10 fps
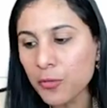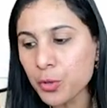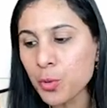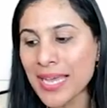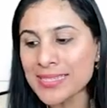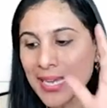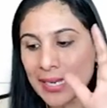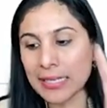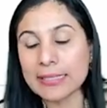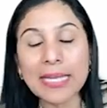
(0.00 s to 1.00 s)
of you has
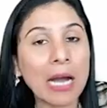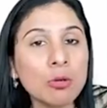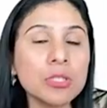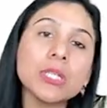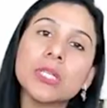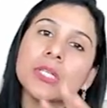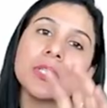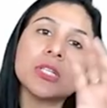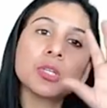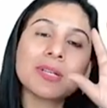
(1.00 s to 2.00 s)
any doubt,
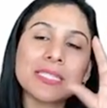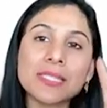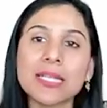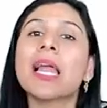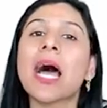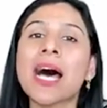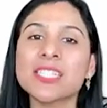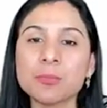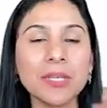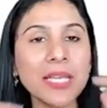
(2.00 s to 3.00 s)
you can still
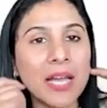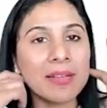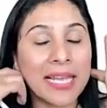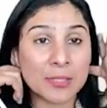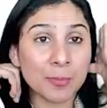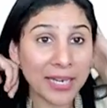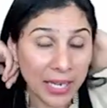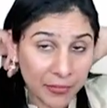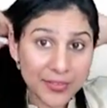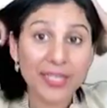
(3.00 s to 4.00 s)
ask me. I will explain
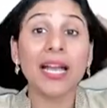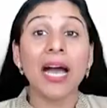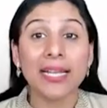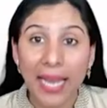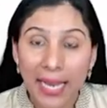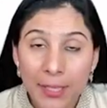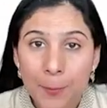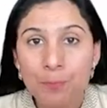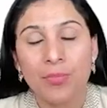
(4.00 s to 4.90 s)
everything again.